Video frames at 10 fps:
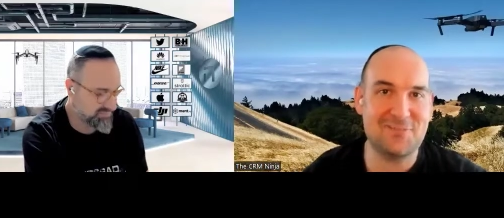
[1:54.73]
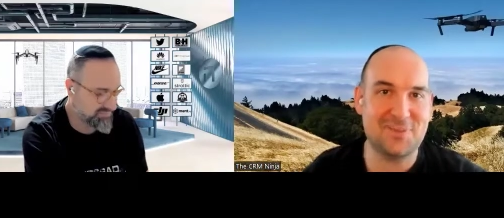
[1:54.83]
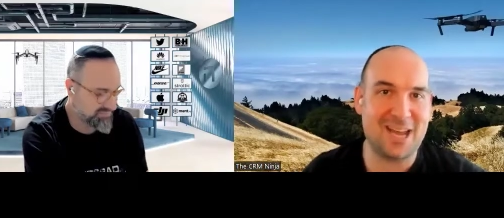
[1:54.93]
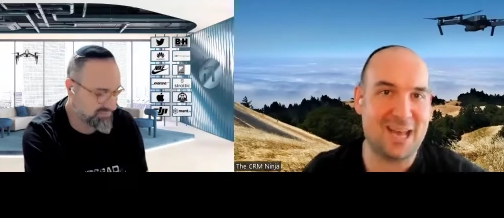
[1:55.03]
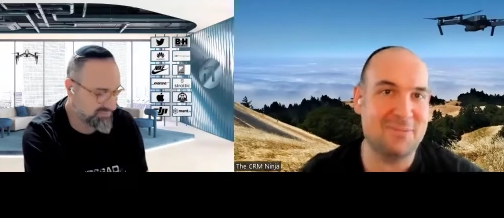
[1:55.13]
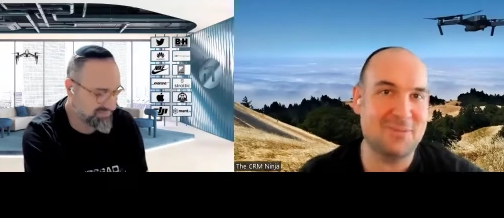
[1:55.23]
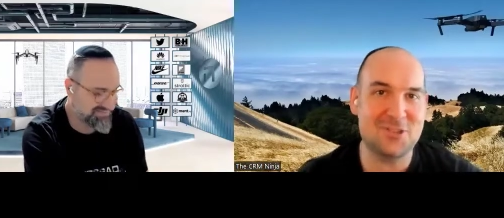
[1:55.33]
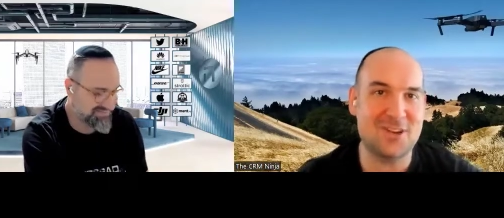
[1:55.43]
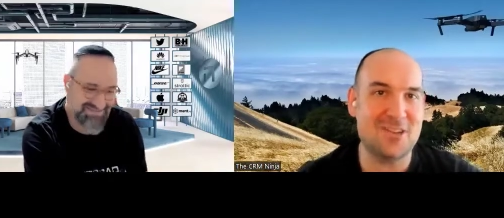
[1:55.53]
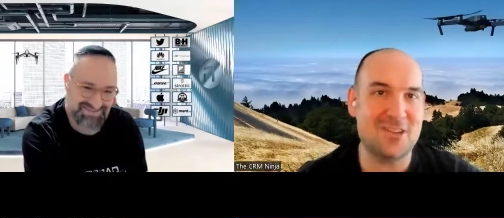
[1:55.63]
Speaker 1: you've put up of the
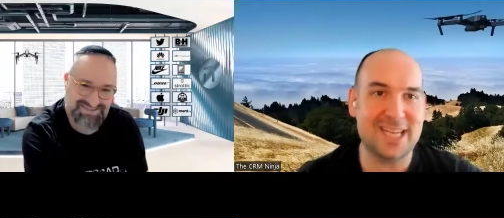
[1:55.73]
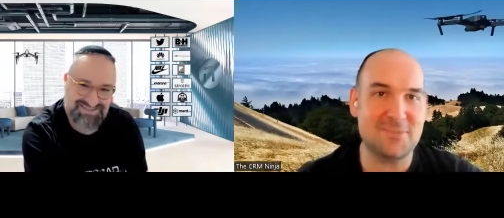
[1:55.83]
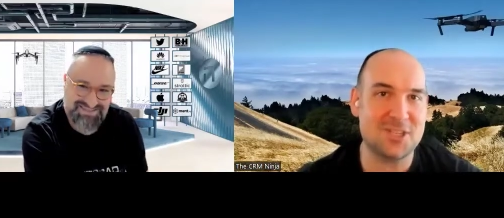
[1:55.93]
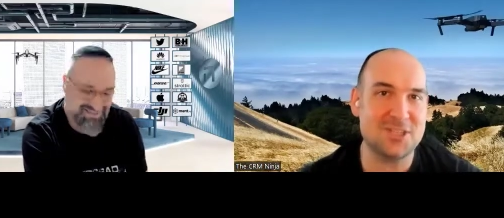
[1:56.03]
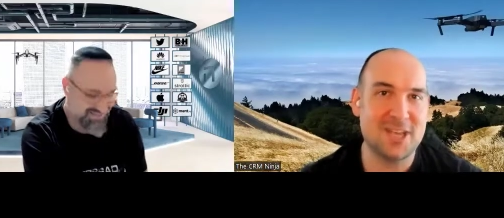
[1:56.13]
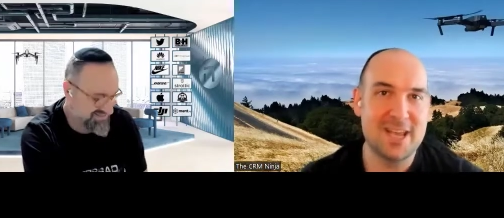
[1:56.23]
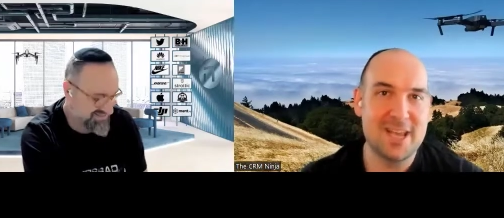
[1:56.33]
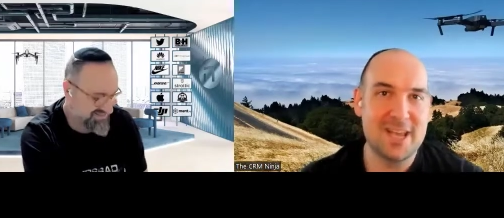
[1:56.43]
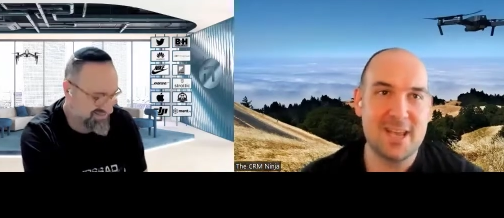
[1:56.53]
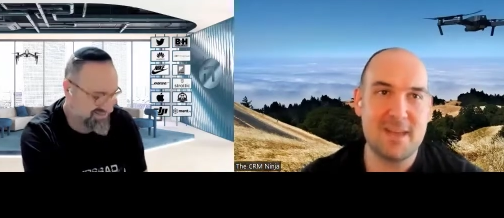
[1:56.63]
drones, and I've just
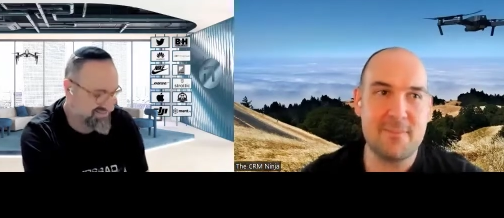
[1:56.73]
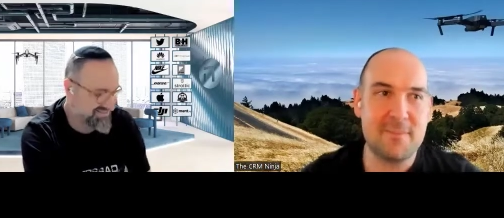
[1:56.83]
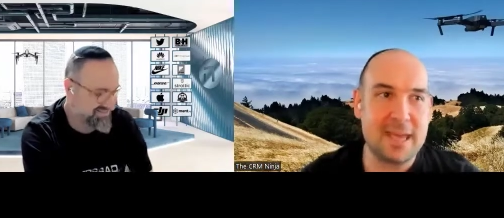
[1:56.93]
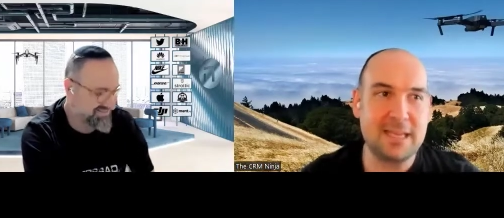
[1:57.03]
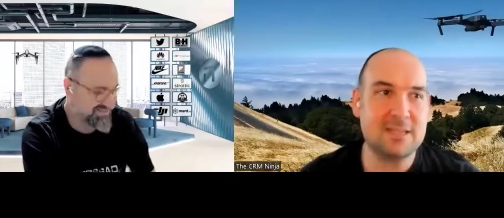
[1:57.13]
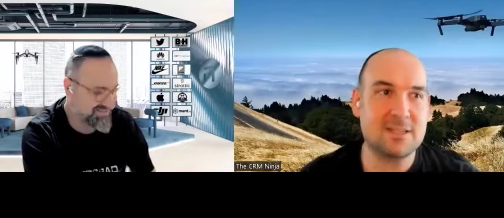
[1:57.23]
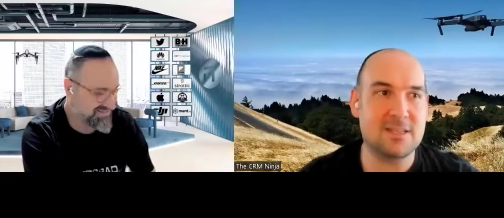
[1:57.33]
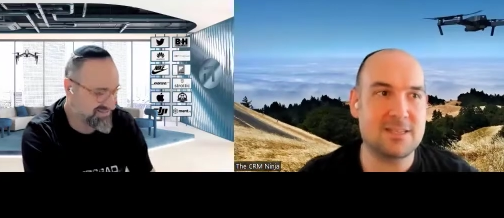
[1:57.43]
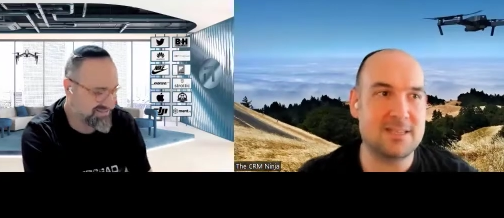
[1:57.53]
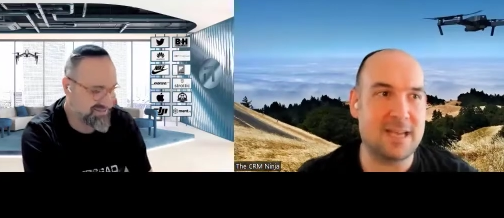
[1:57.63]
amazed
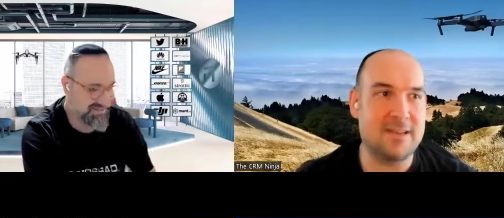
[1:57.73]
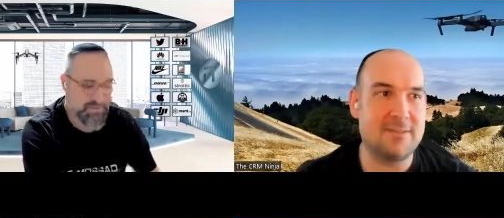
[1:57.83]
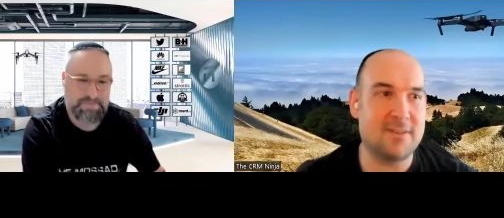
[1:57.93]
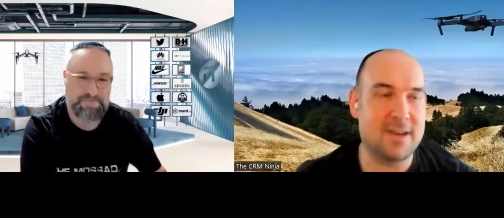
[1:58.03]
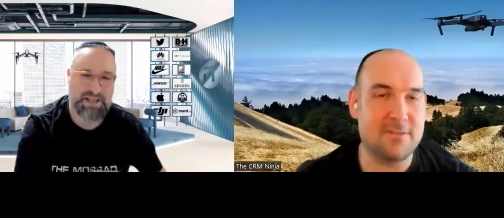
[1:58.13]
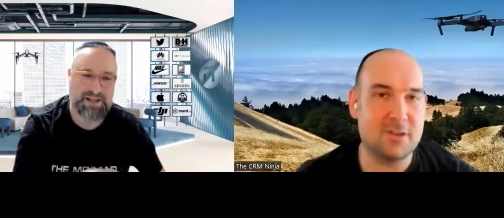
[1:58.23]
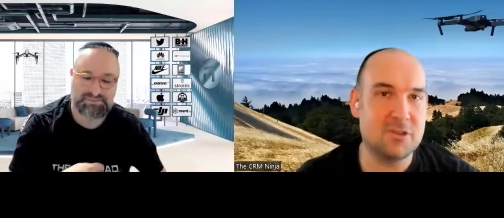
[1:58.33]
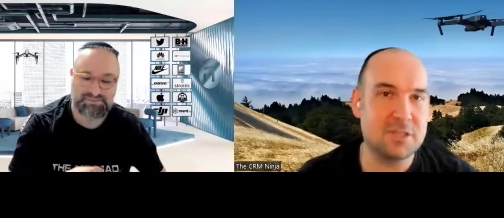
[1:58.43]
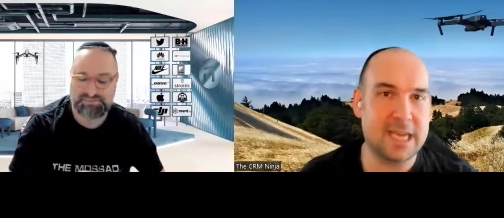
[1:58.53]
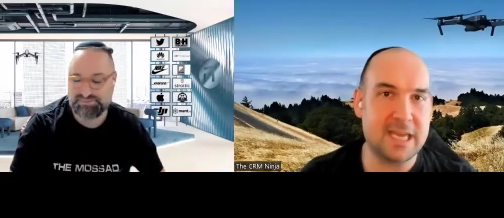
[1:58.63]
because I've I've flown
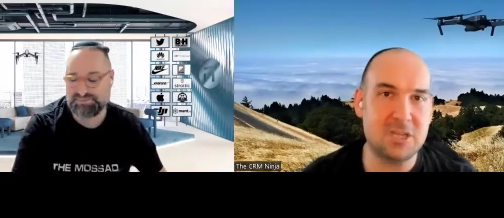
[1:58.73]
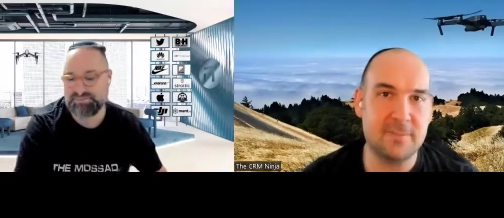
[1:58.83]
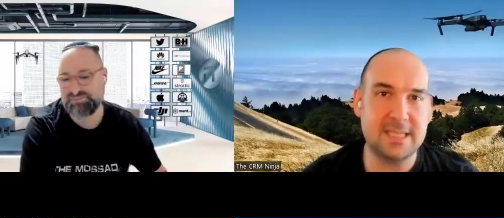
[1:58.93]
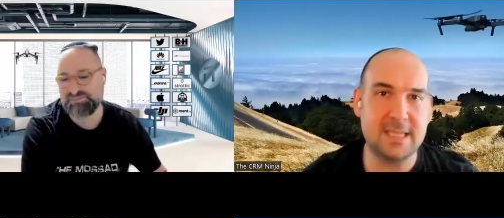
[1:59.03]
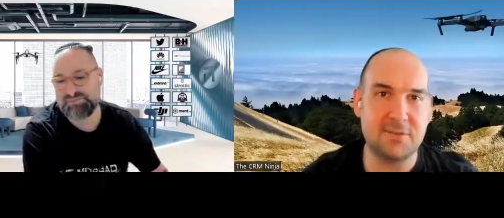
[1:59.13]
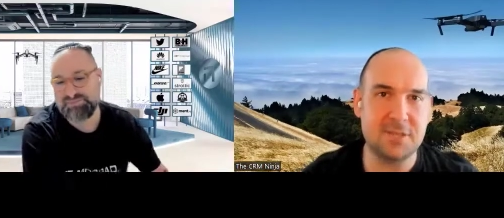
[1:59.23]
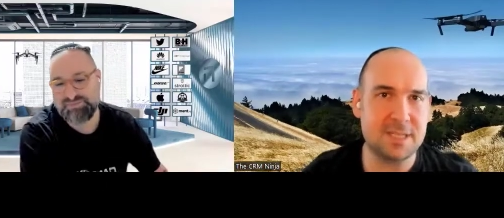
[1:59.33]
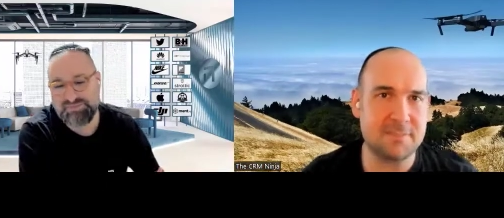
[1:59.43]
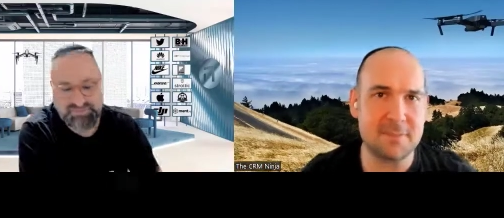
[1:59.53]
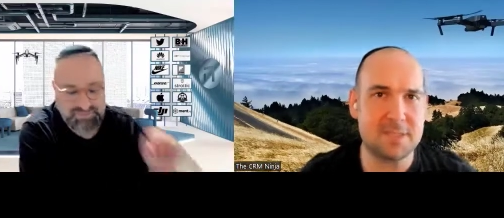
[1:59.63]
drones occasionally myself, and just
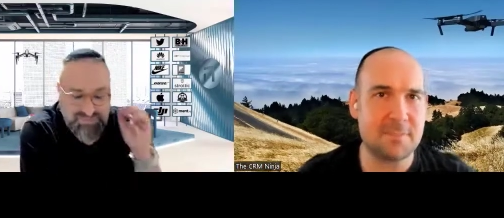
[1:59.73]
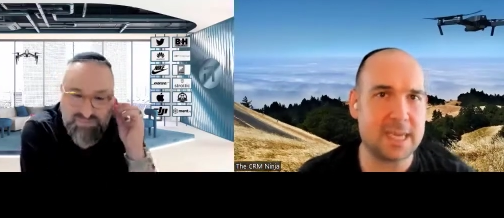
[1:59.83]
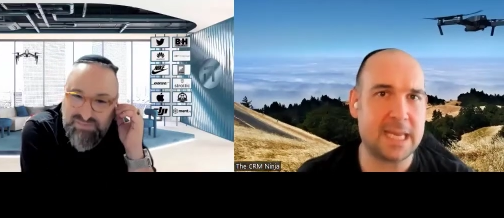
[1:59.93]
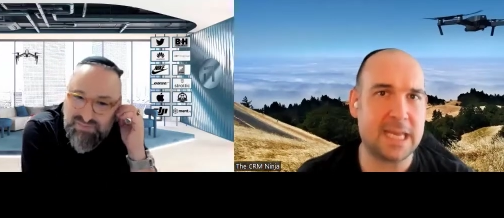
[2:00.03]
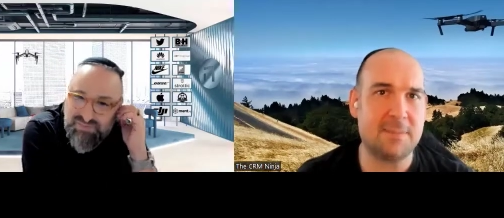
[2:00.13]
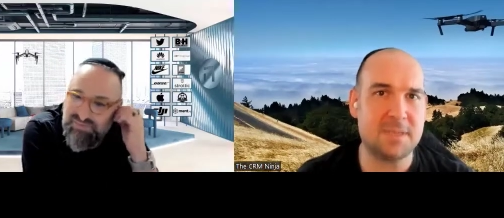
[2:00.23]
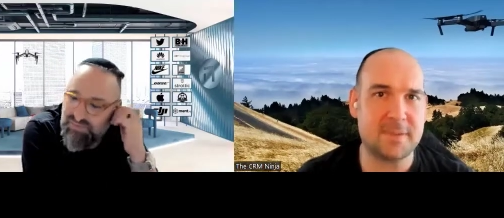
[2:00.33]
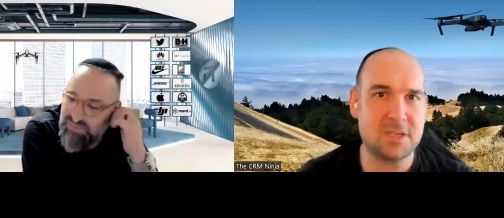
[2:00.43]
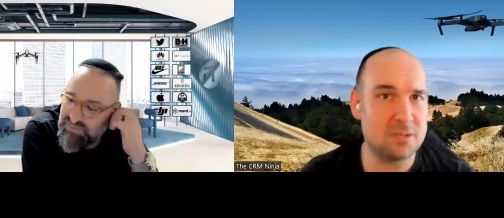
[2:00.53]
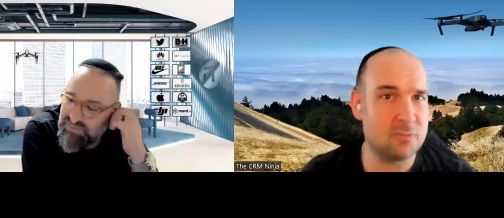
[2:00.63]
sometimes to pick it up,
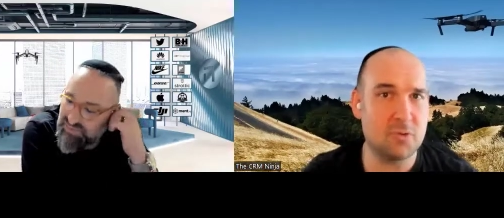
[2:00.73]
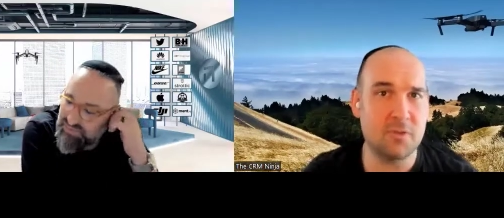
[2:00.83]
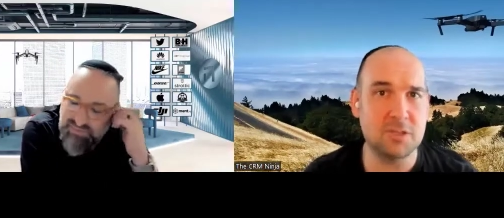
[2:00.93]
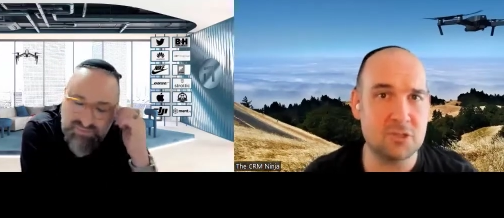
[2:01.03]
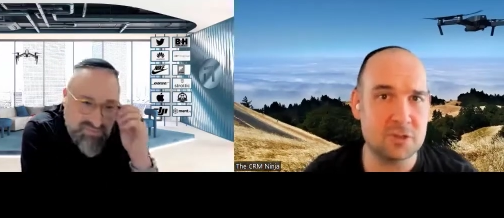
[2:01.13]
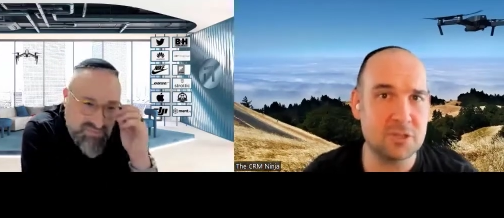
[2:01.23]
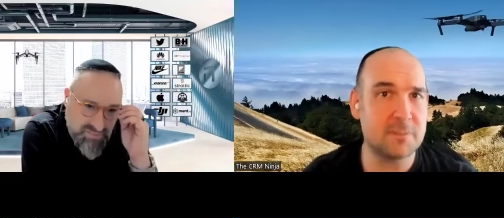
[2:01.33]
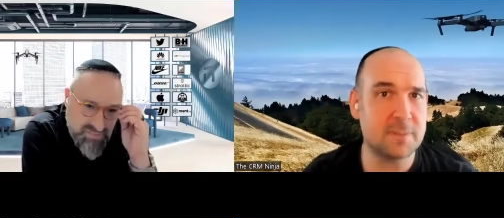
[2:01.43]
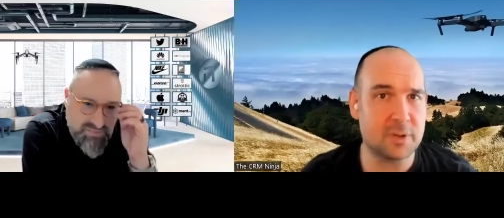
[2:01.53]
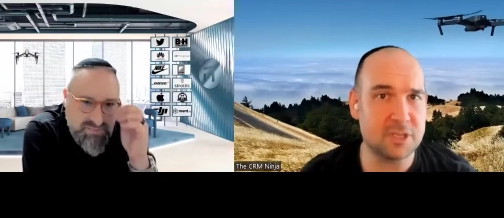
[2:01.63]
especially the more advanced drones,
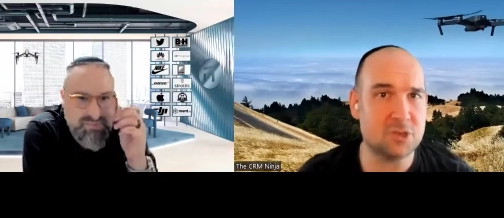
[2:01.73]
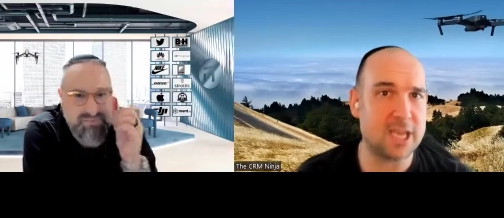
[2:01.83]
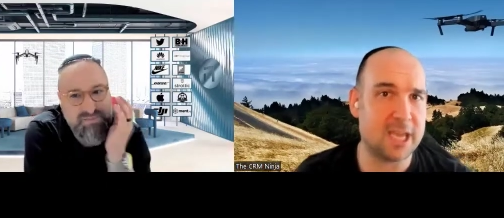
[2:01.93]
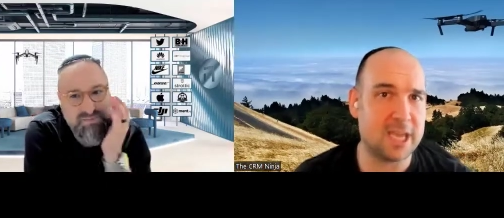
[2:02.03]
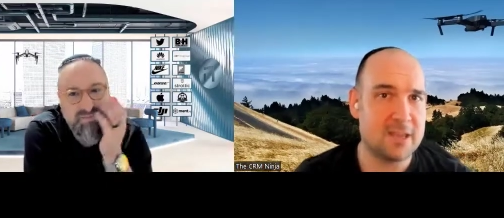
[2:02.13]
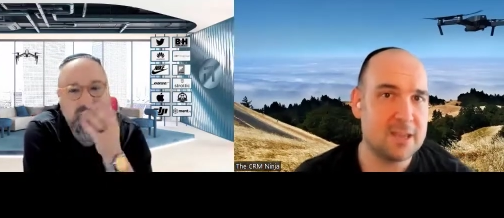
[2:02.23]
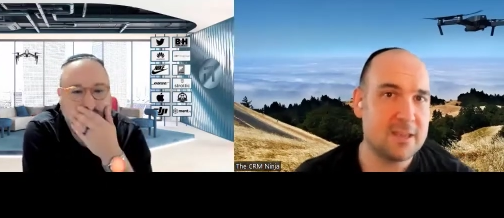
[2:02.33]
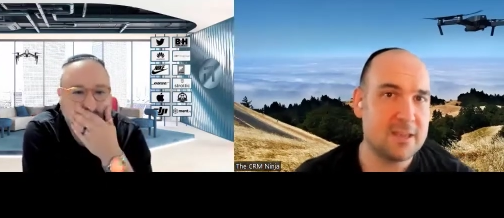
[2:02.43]
can be quite tricky.